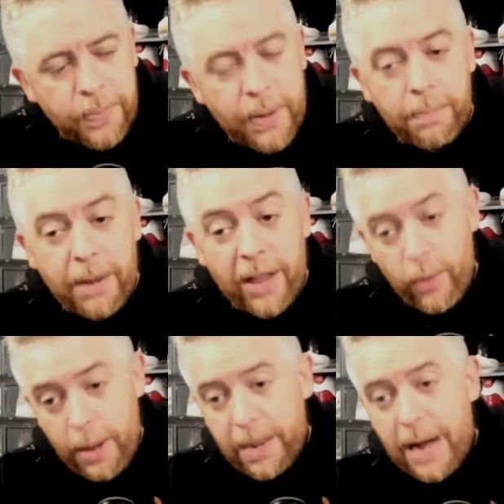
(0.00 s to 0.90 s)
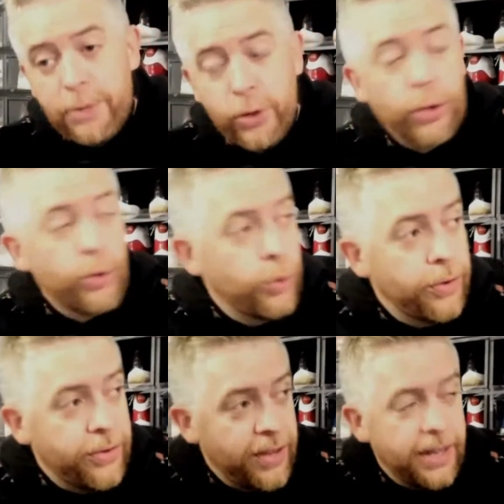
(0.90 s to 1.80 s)
By the way, Bob Uecker,
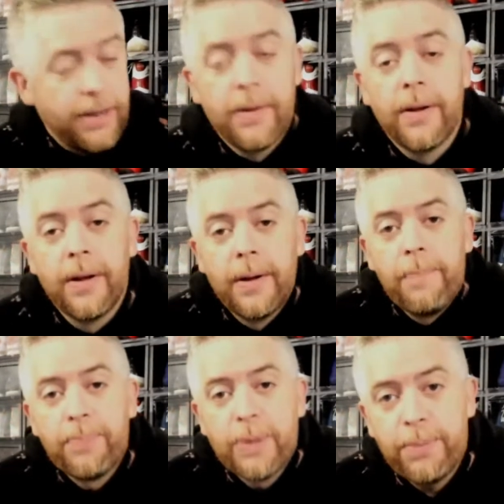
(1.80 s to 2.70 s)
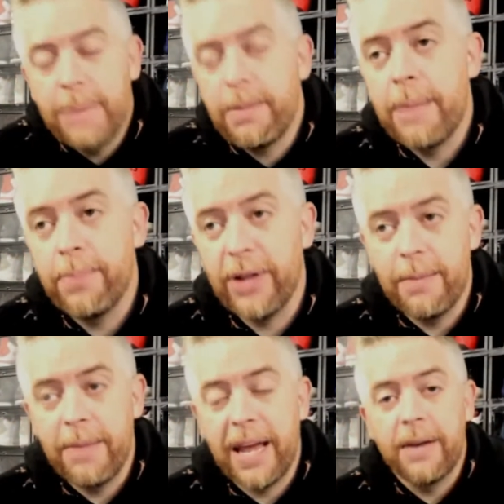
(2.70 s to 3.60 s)
who is the
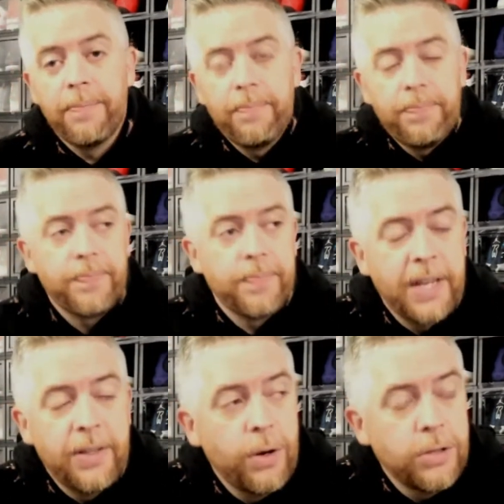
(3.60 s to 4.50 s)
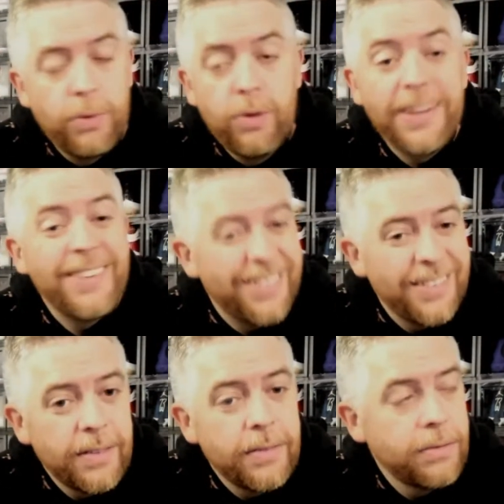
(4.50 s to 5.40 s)
play-by-play man in those
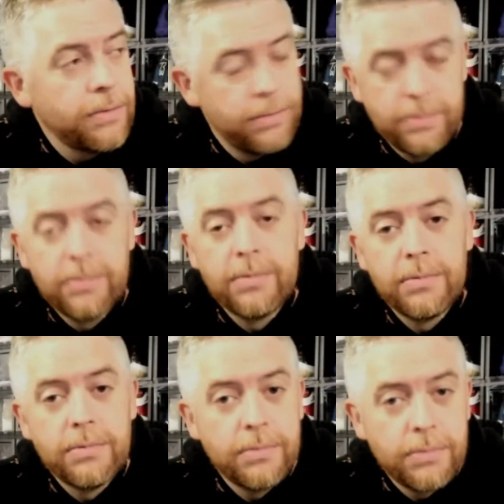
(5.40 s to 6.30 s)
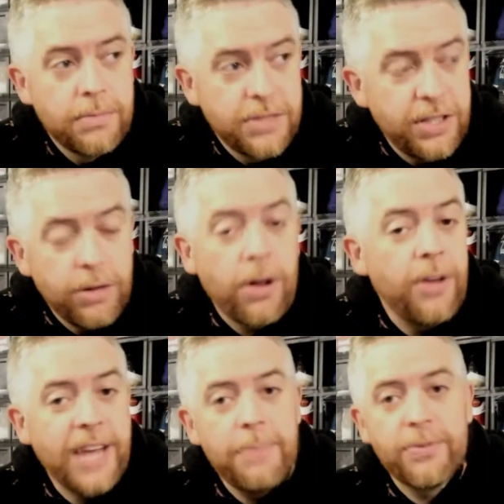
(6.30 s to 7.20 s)
movies, still
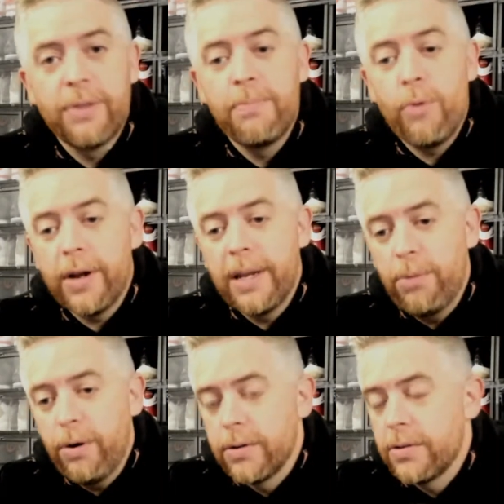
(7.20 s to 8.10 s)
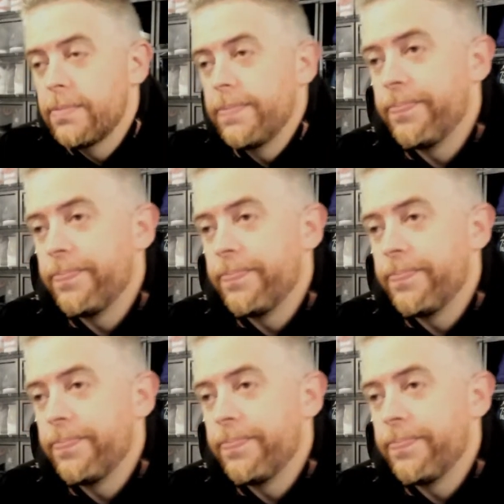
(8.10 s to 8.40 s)
calls games for the Milwaukee Brewers.